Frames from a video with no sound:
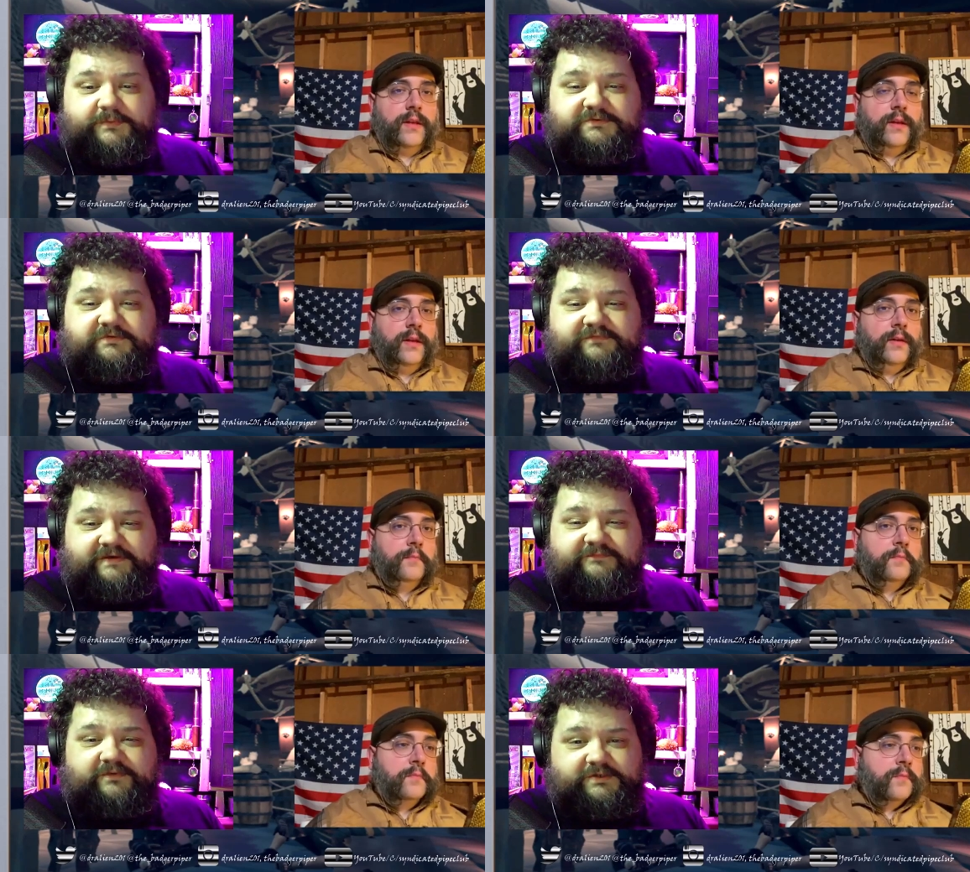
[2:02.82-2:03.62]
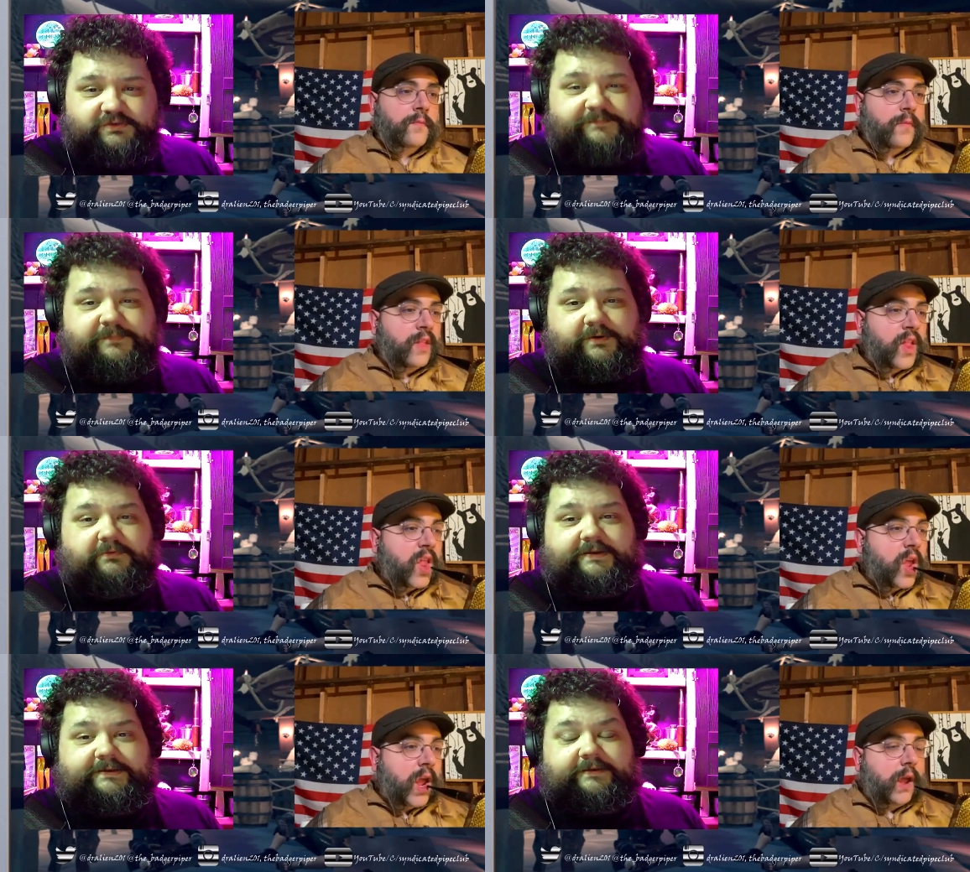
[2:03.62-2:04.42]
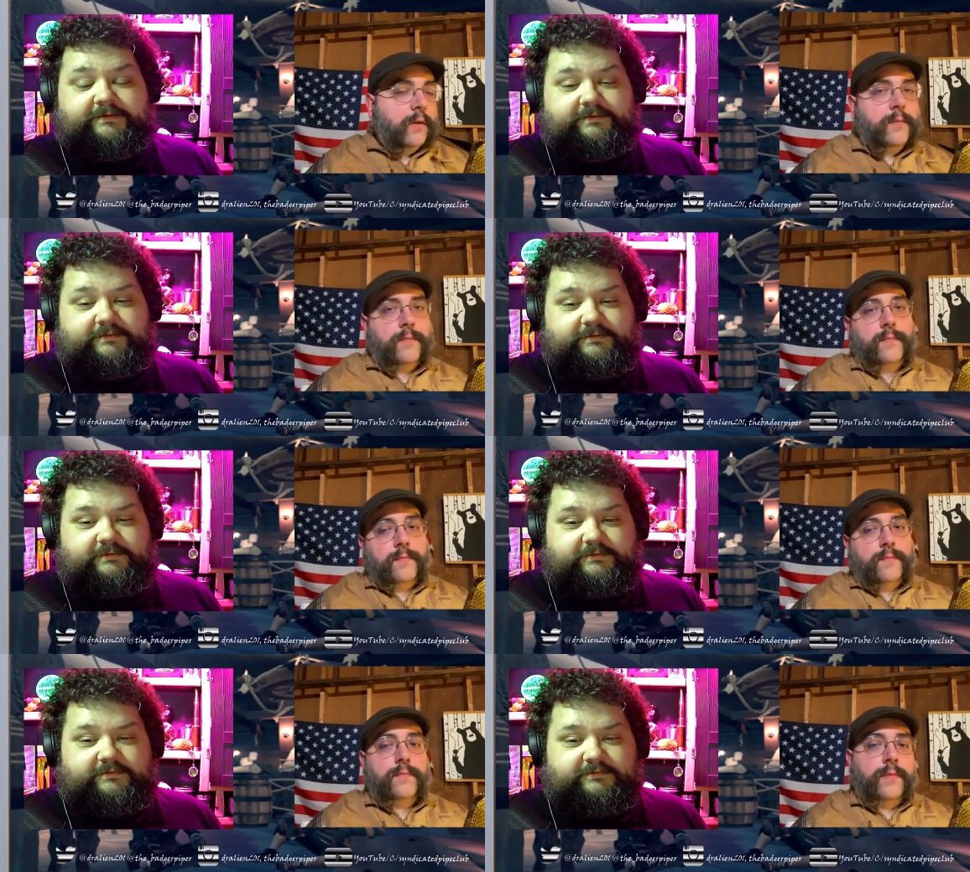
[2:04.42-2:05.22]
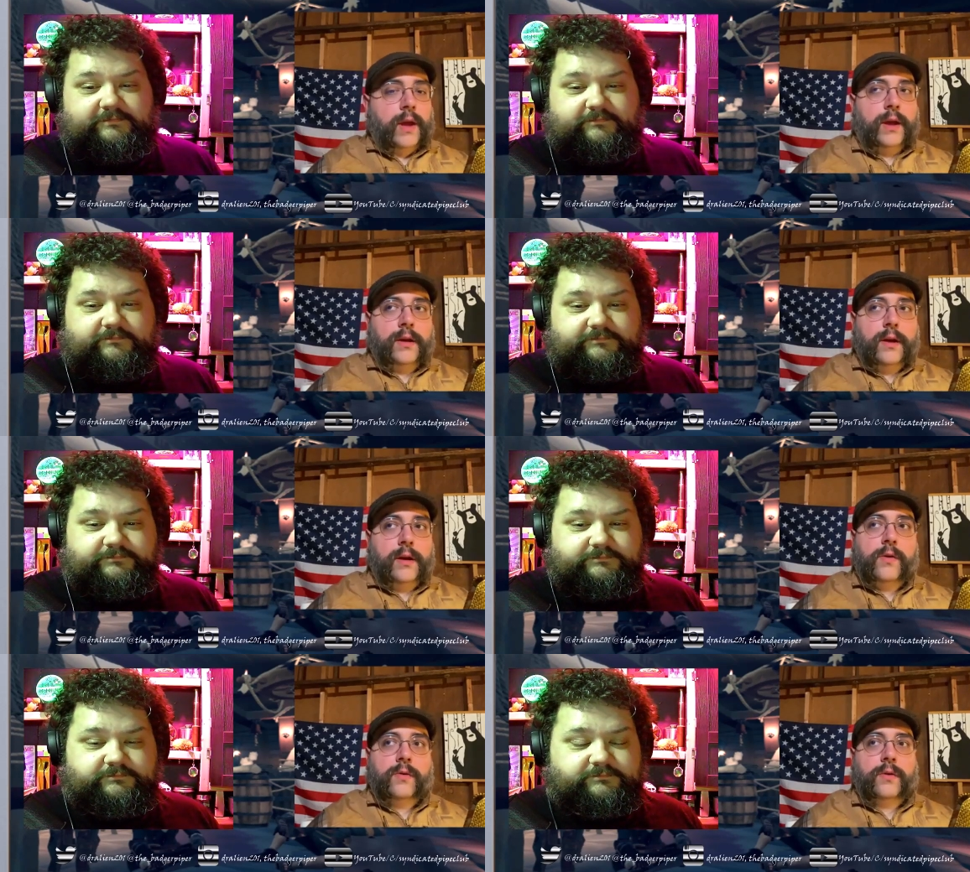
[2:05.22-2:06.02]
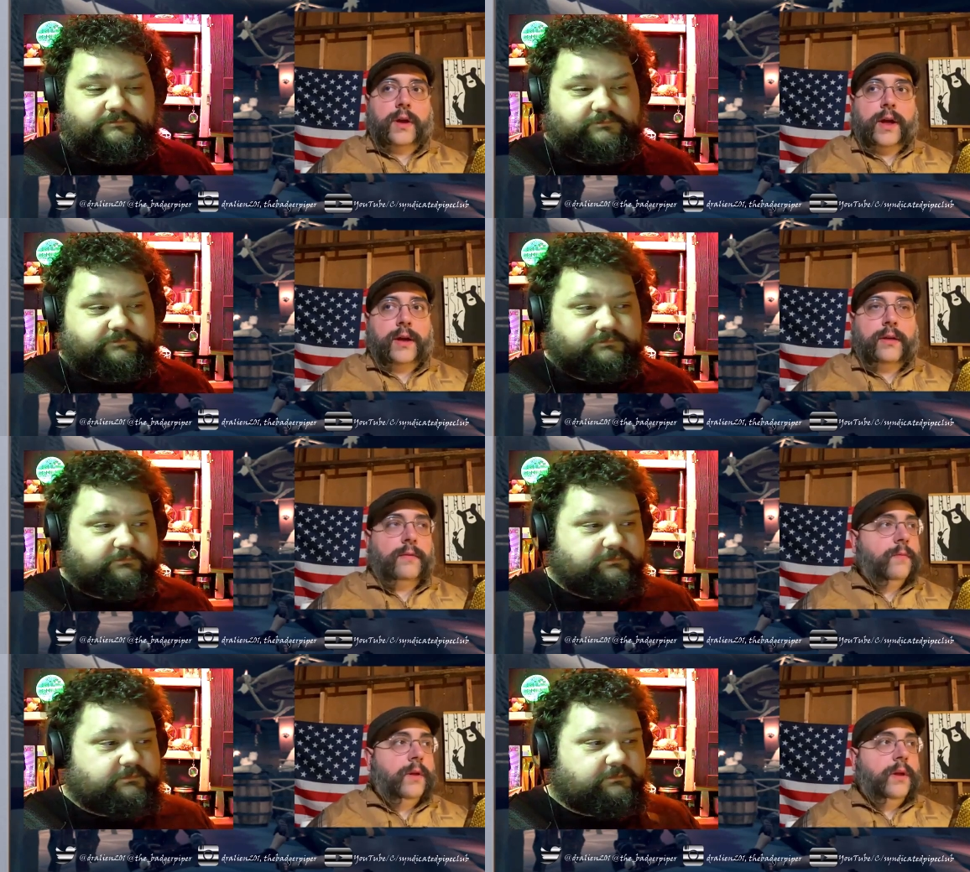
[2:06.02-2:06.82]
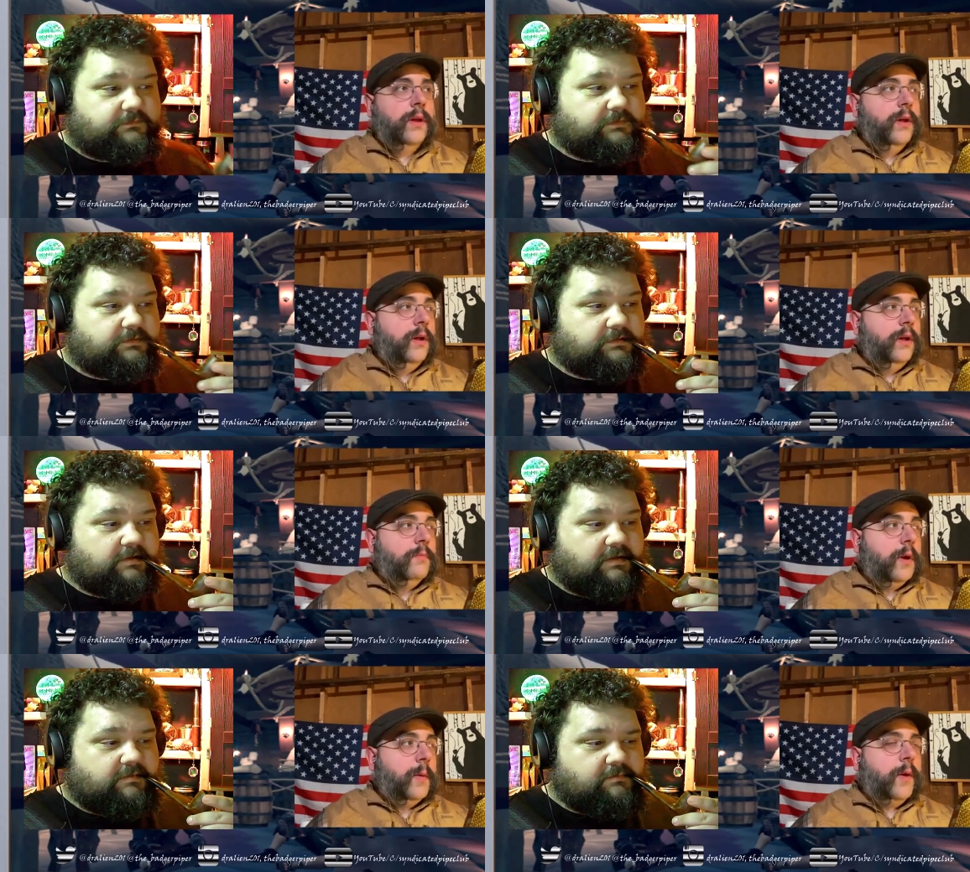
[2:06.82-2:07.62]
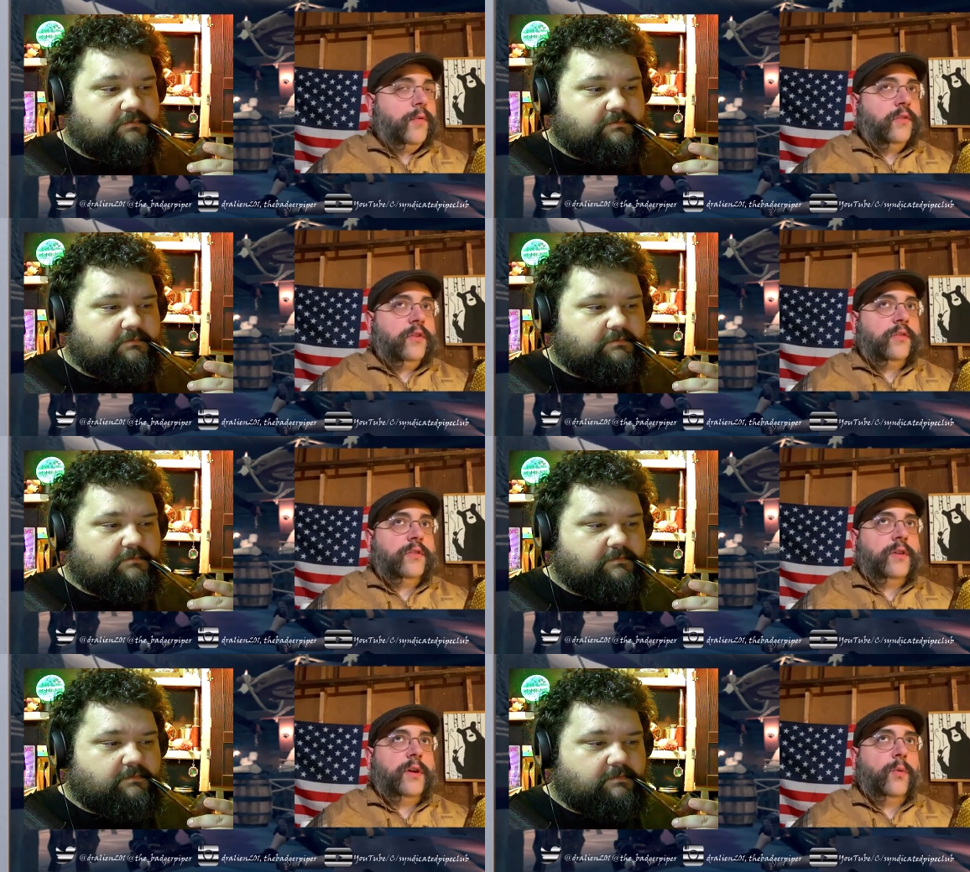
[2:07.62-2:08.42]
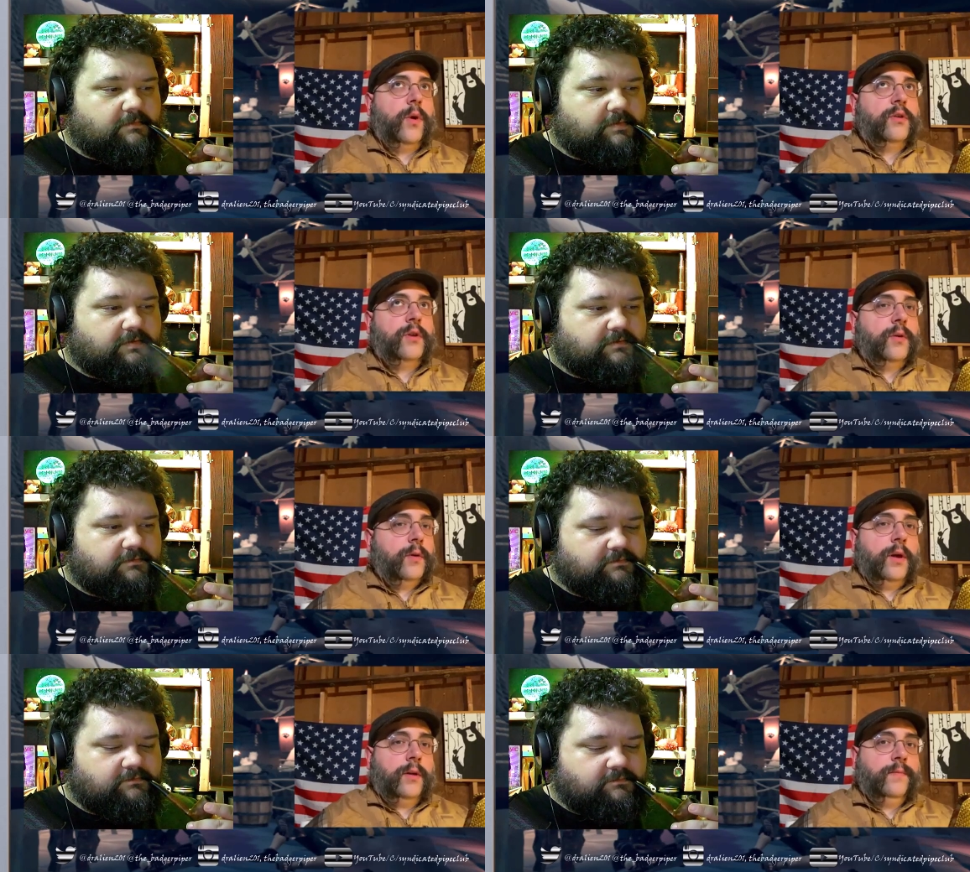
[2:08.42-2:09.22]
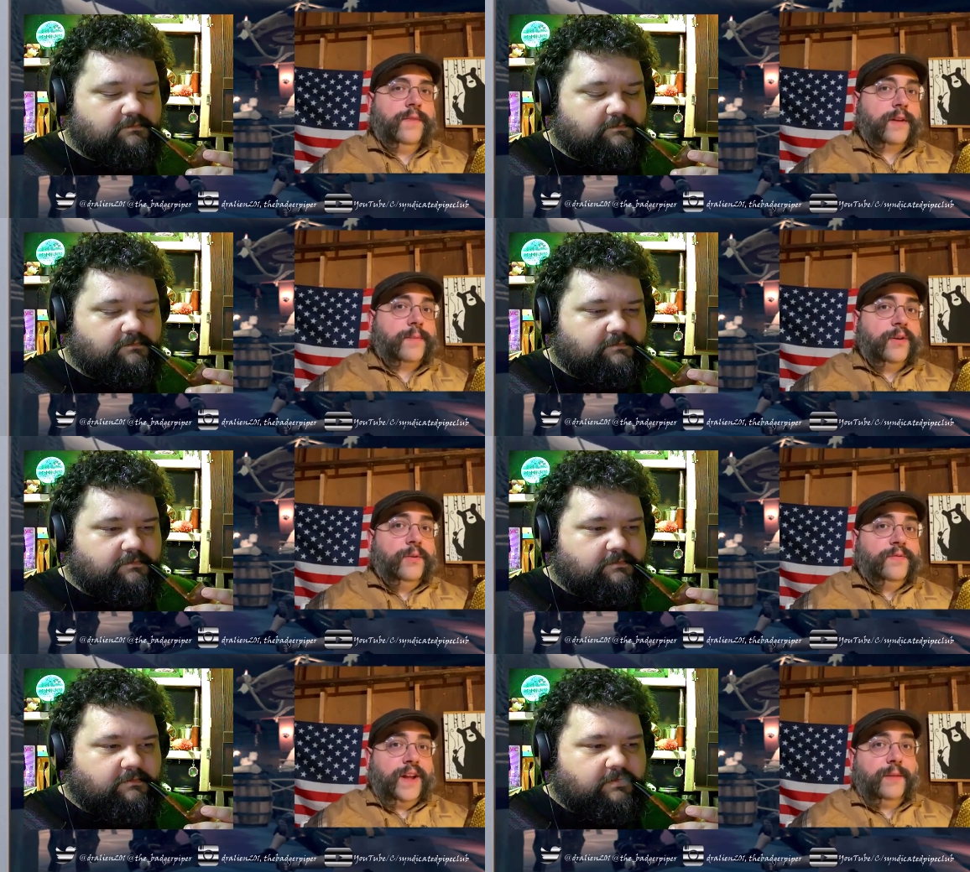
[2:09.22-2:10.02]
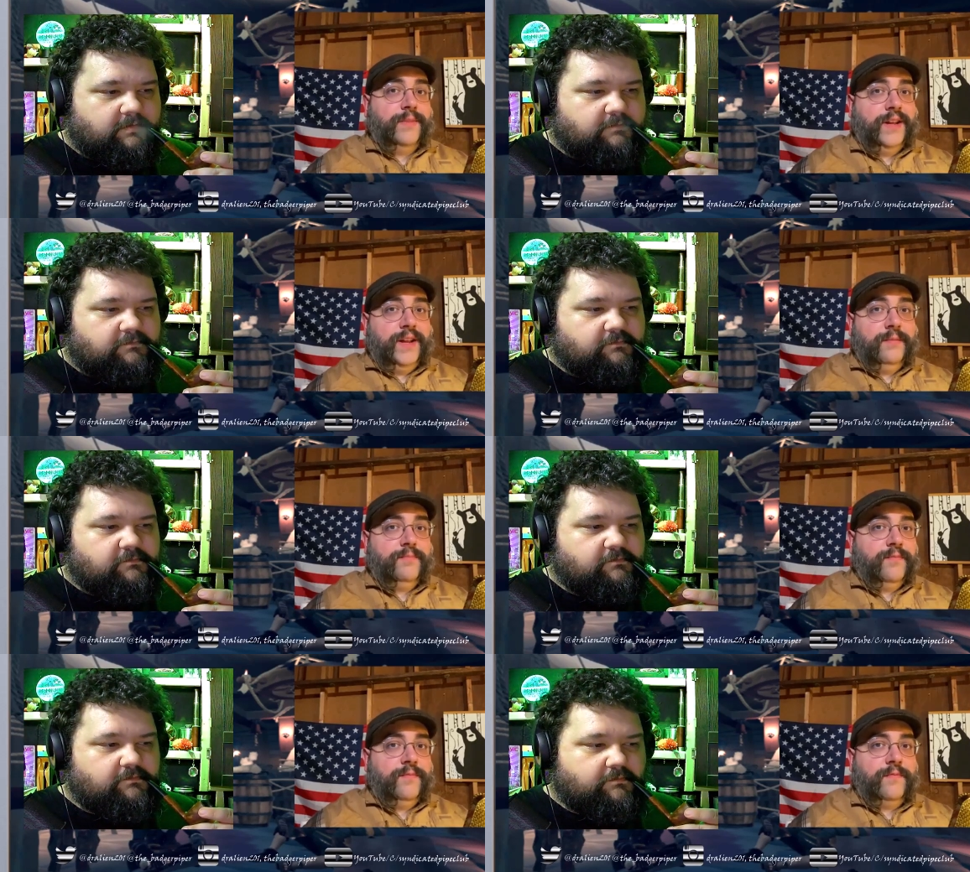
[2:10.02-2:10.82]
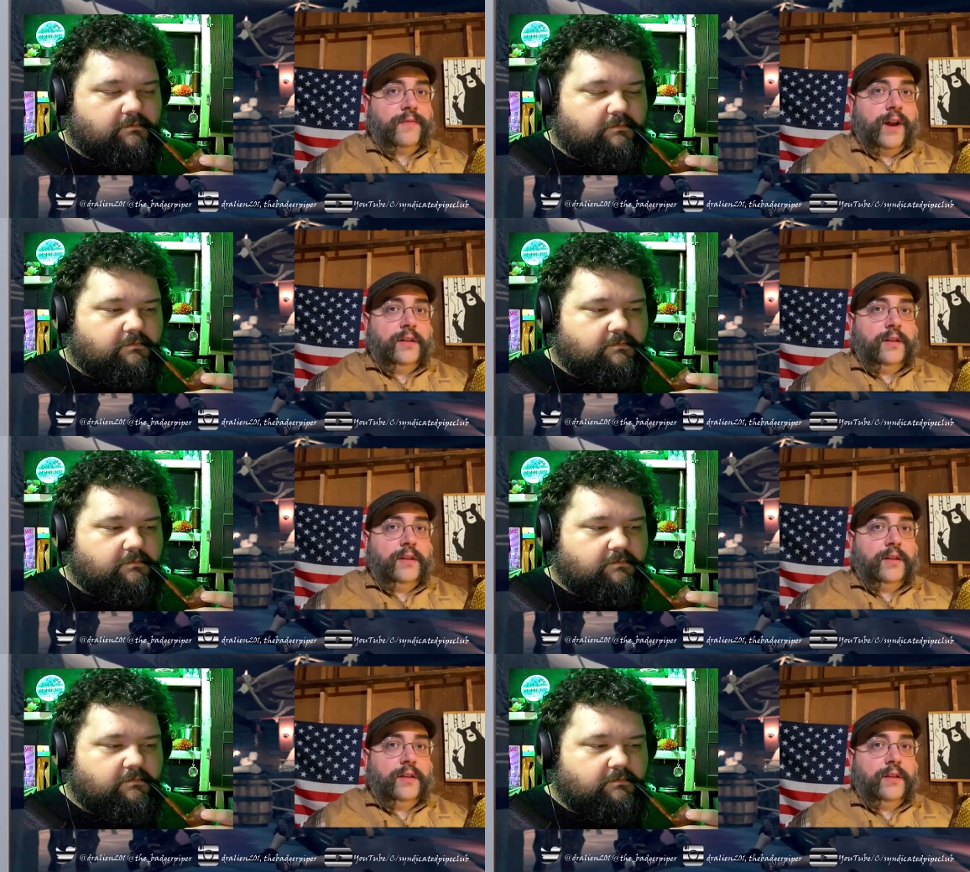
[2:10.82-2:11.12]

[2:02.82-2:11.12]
Speaker 1: have left for a trip already.
Speaker 2: I know. Uh, my wife is just uh, wondering. Uh, in fact, my whole family, friends are